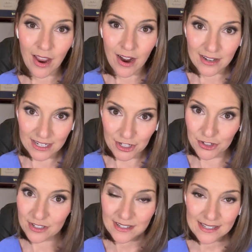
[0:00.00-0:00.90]
our
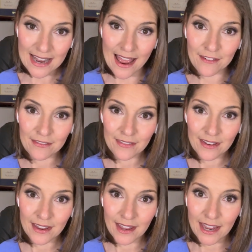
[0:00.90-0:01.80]
teachers and staff,
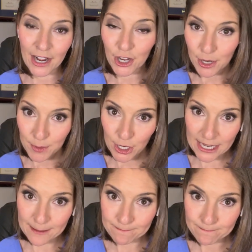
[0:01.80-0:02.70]
and our
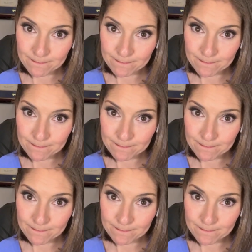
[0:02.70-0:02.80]
community.